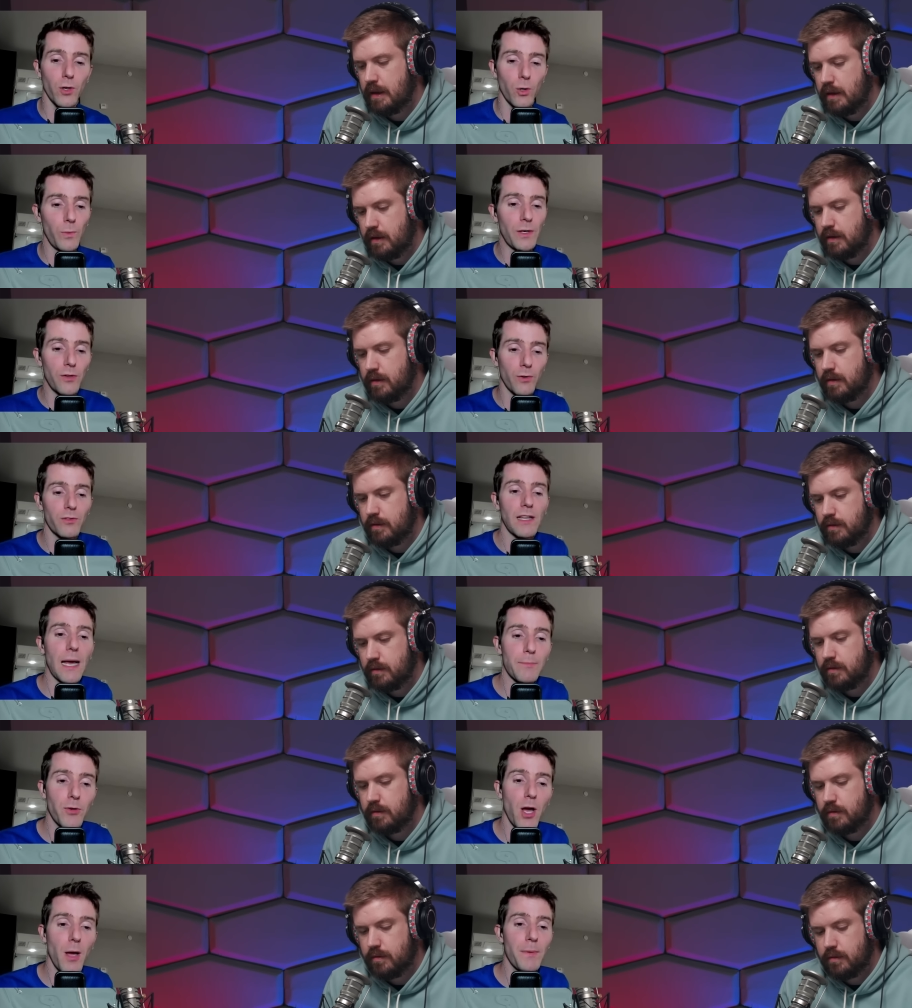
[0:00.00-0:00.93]
Speaker 1: for a Windows
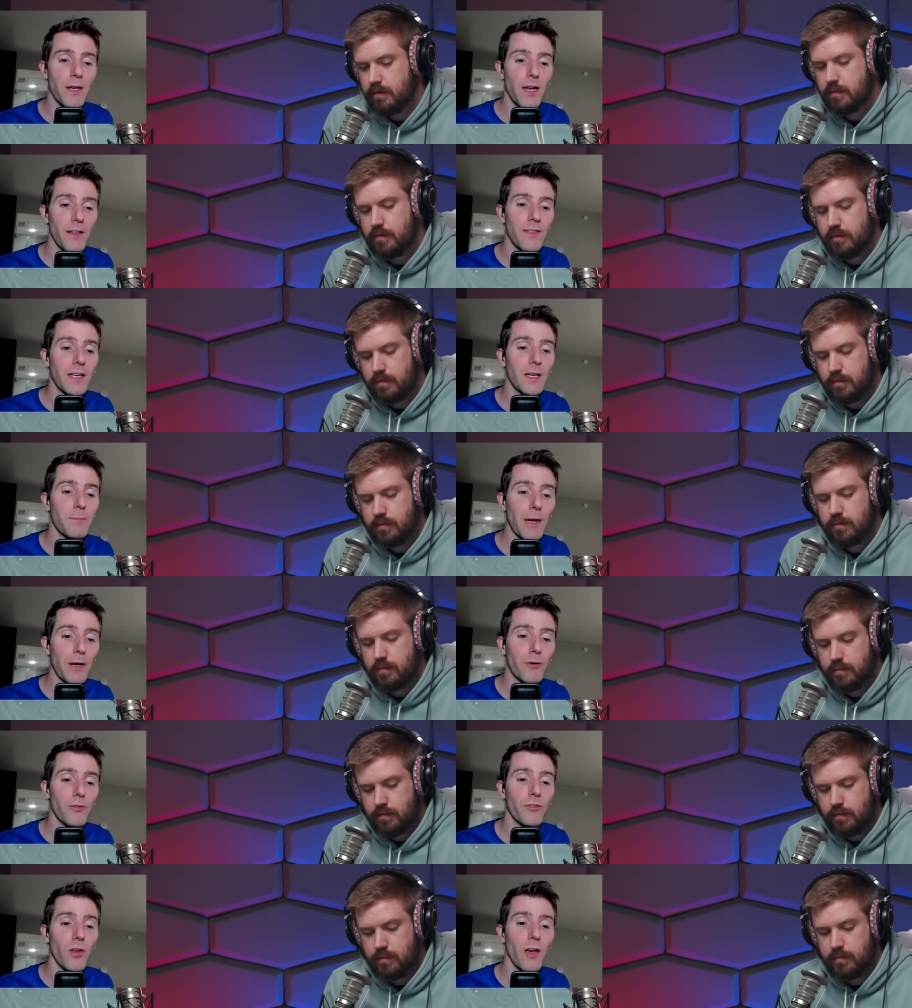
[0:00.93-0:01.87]
laptop. And I think
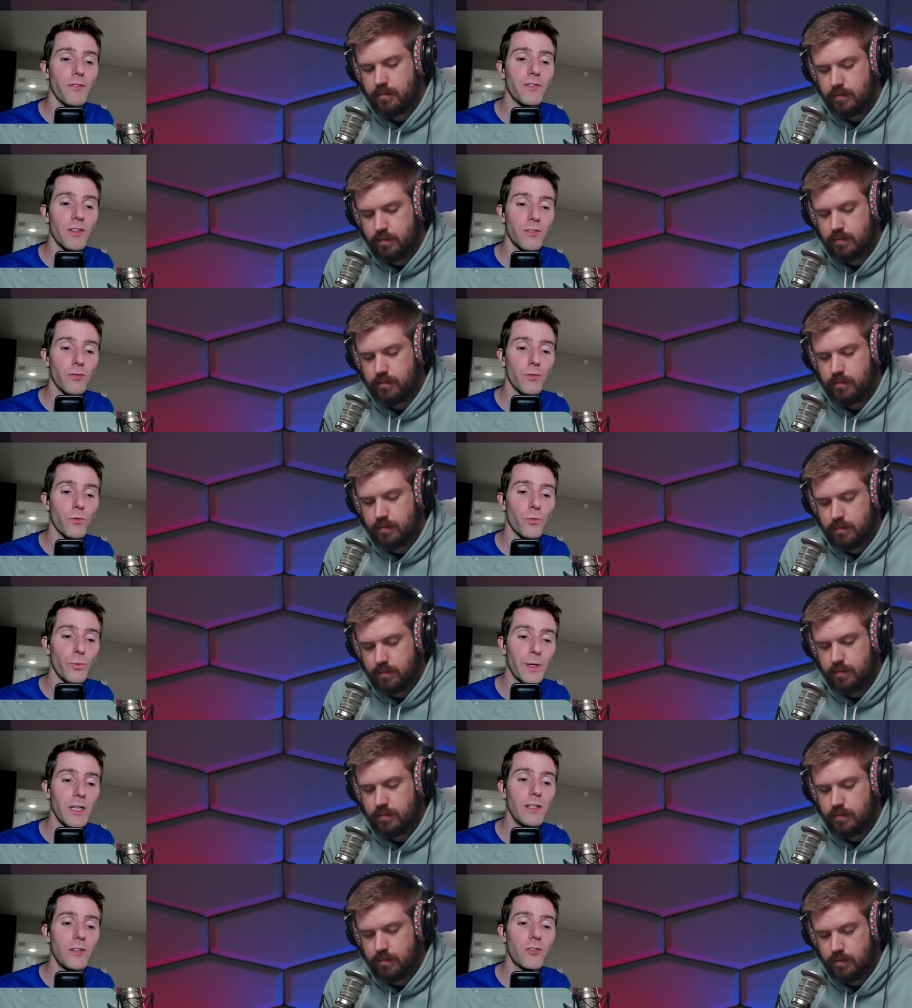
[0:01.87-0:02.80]
Microsoft is
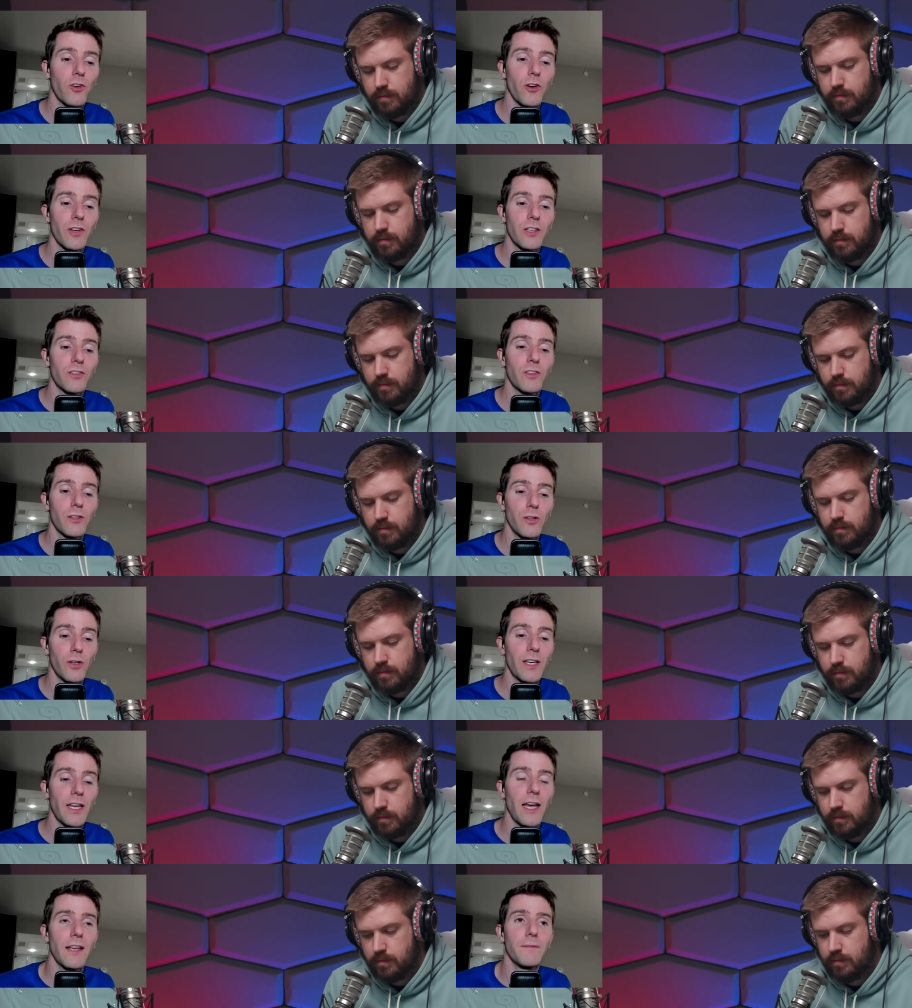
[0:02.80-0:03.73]
really starting to
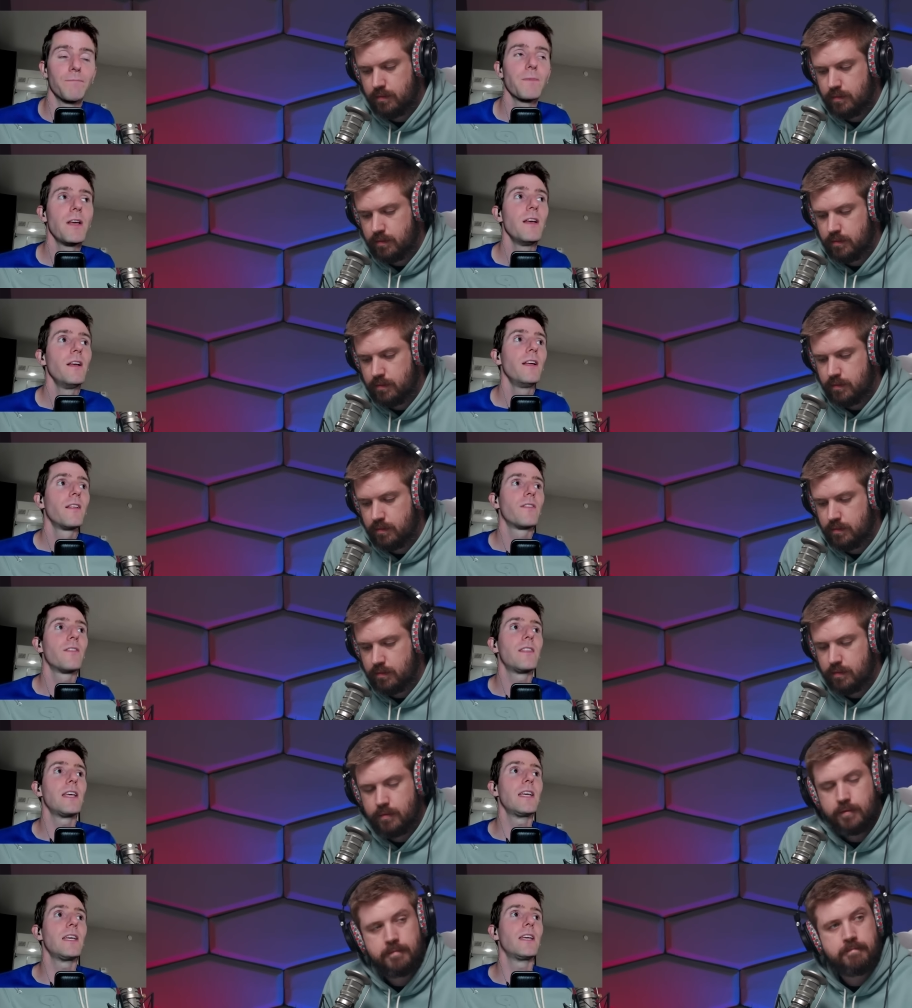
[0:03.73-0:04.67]
look at
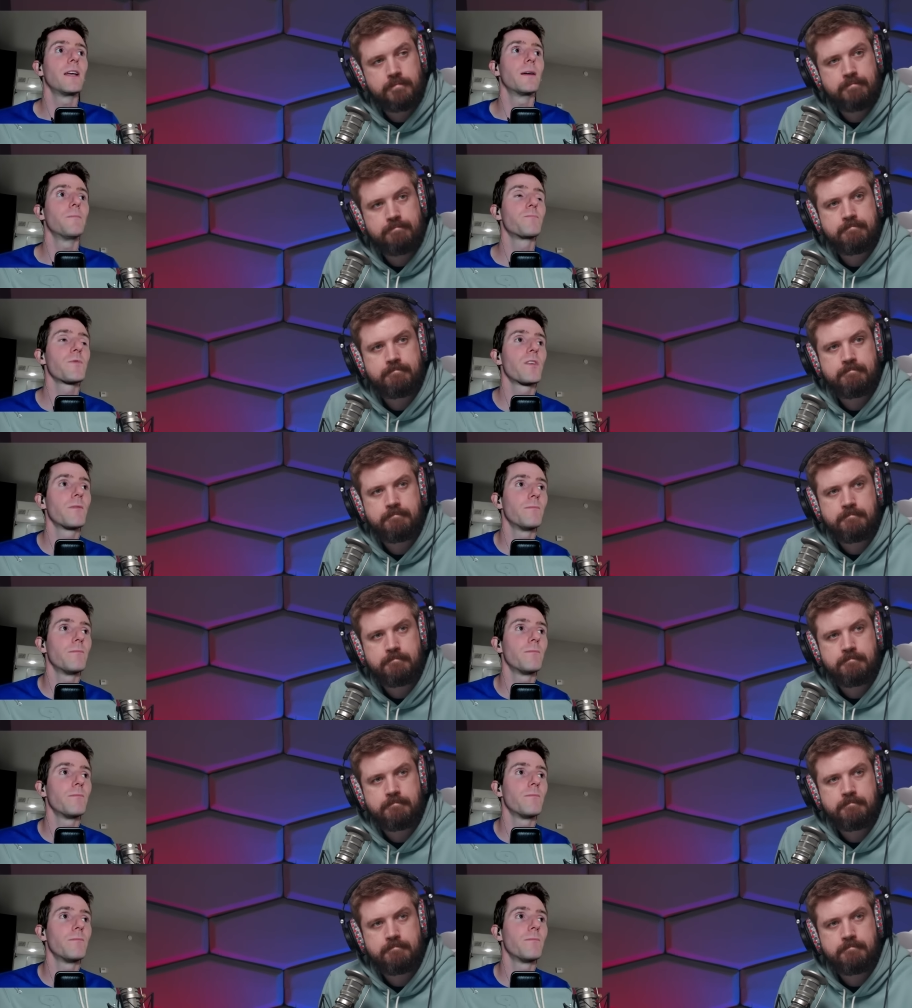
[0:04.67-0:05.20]
the